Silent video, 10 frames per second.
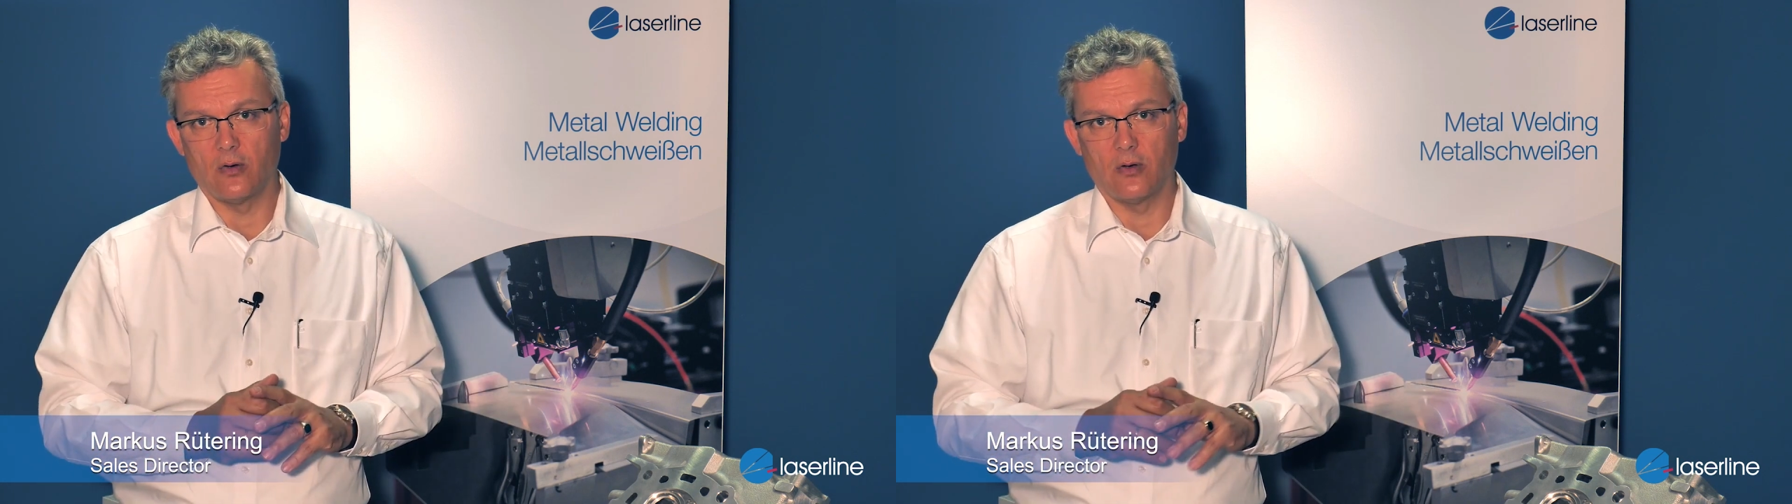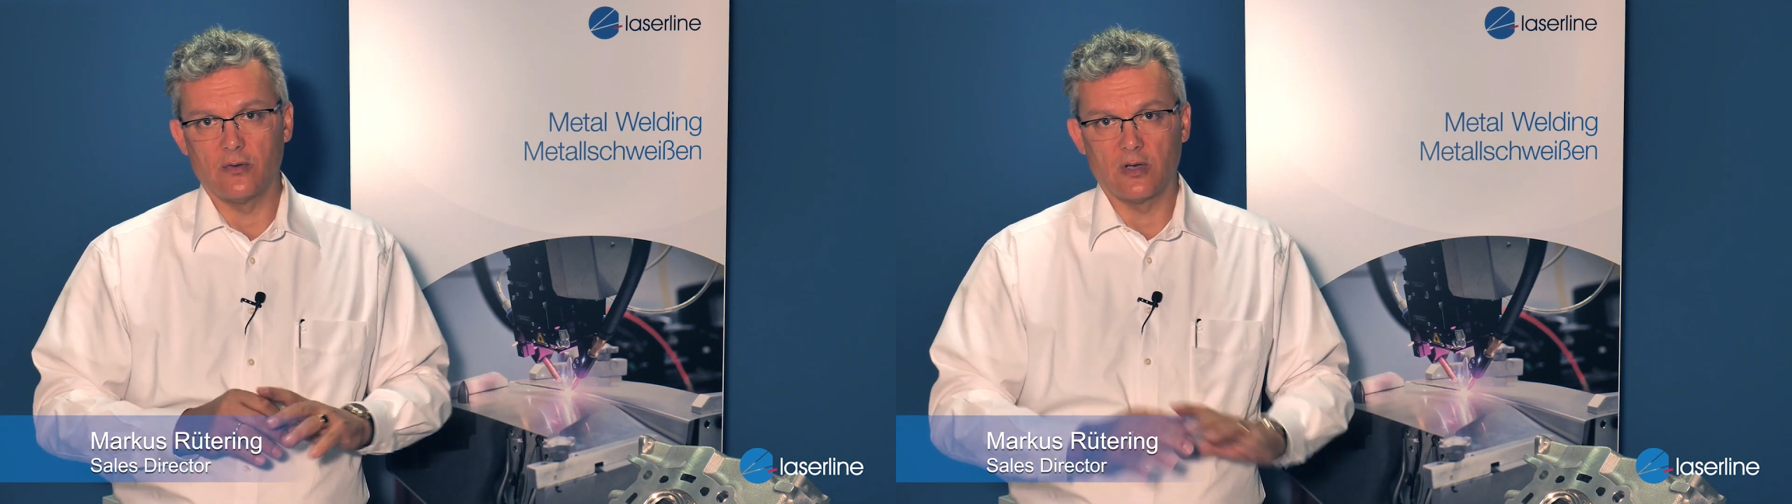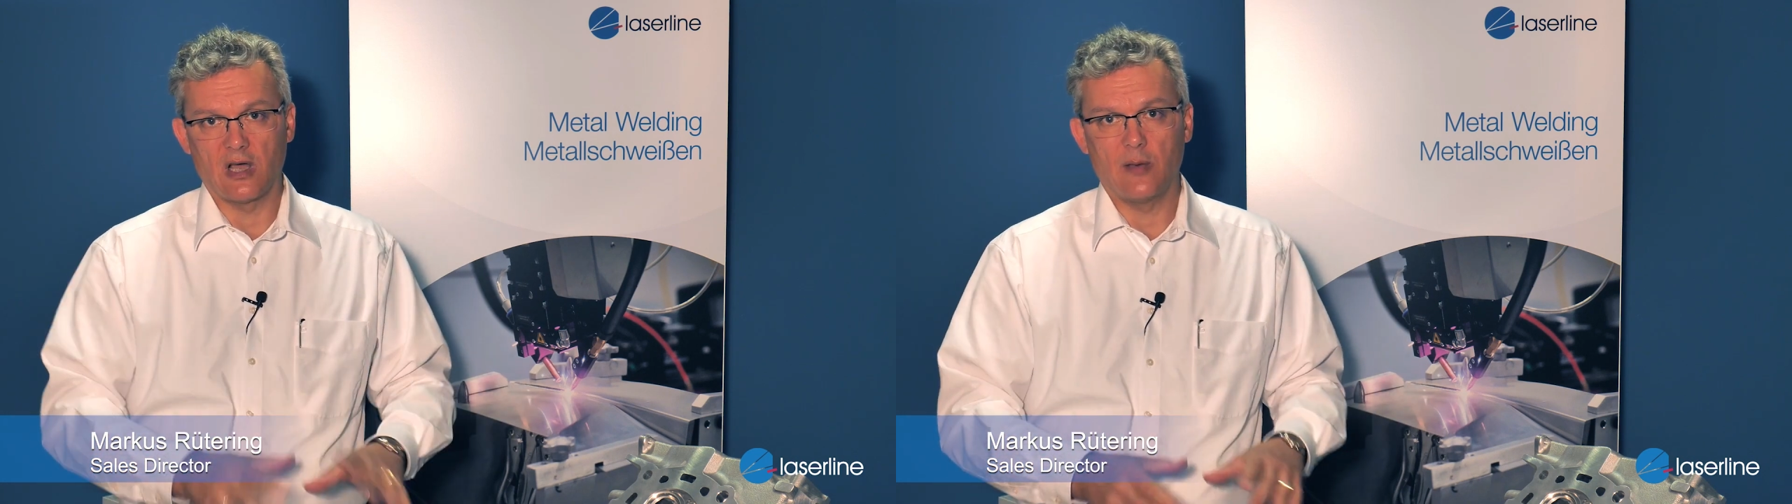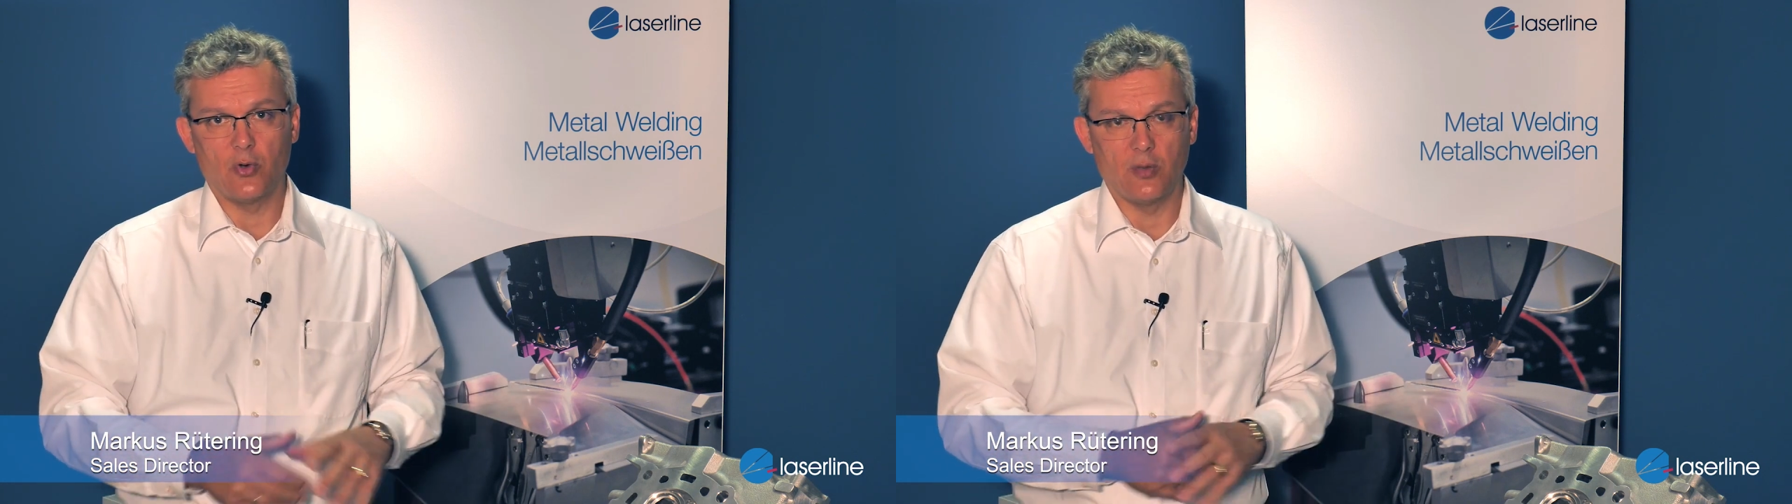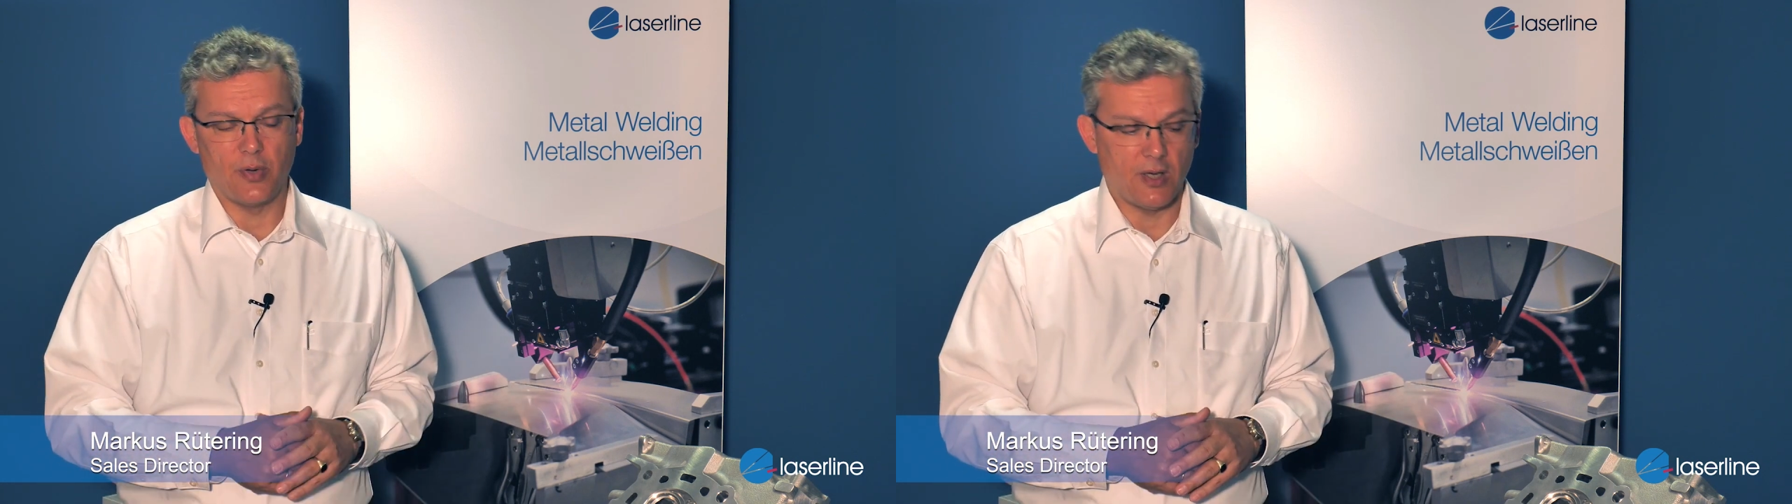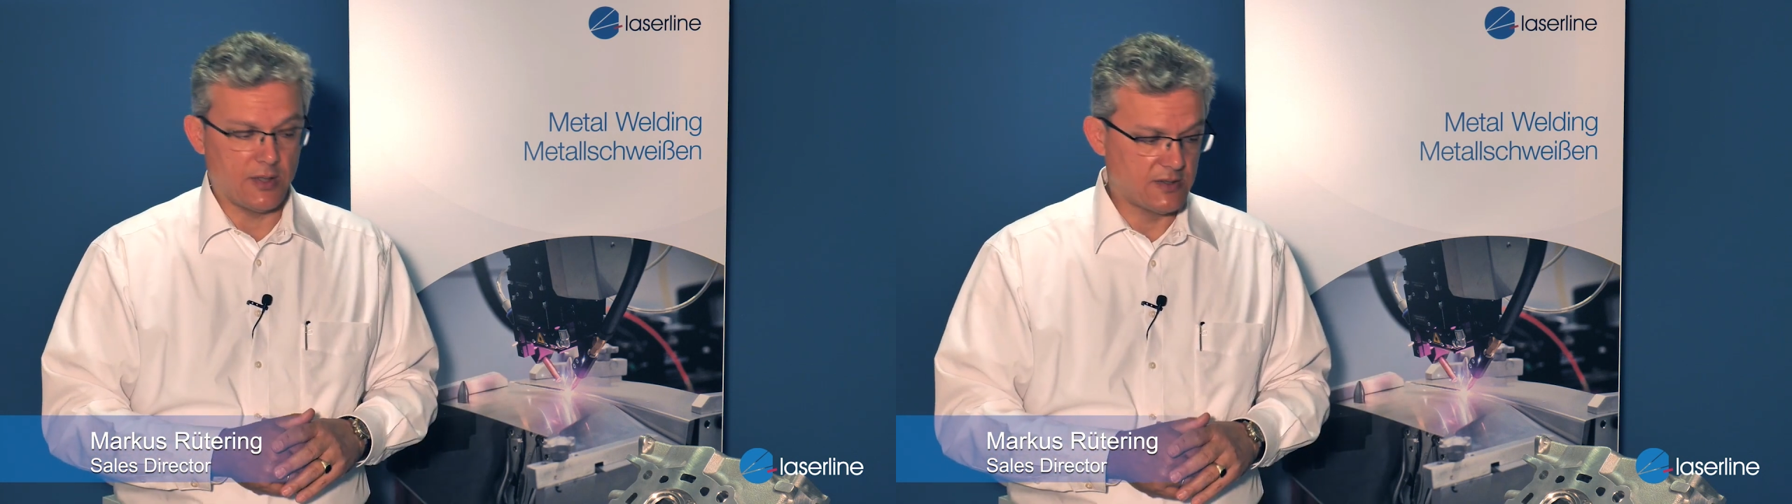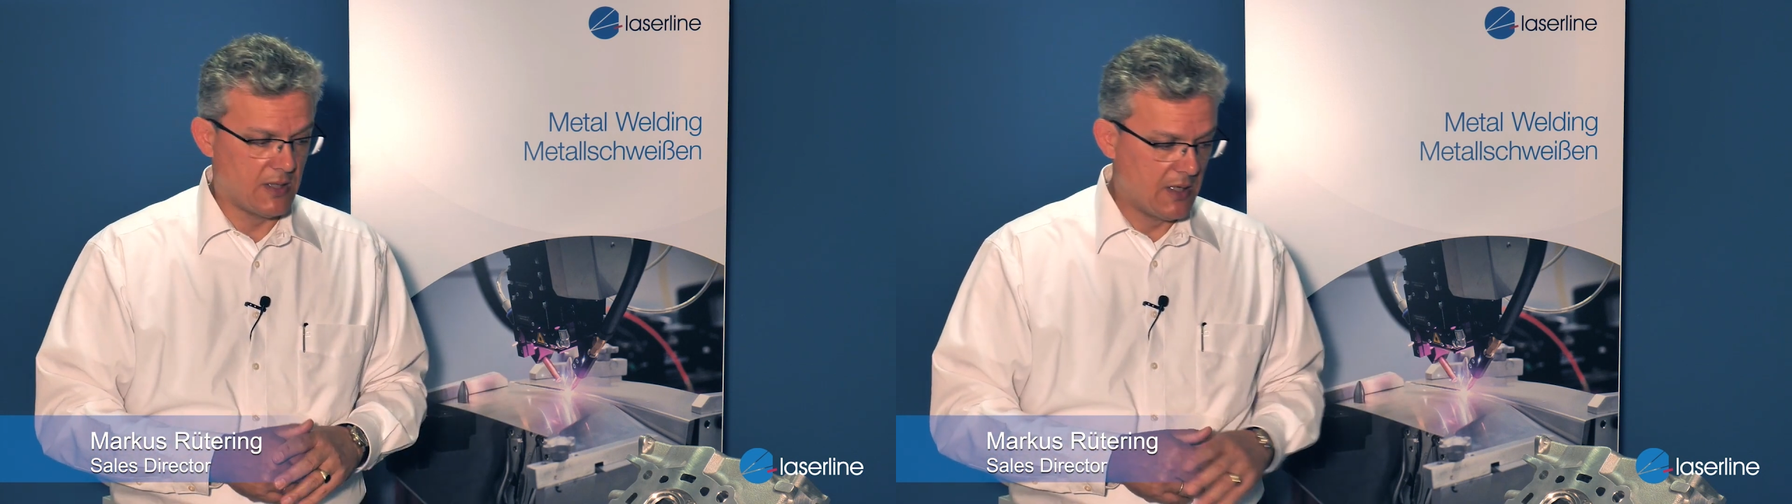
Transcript: or the car body parts,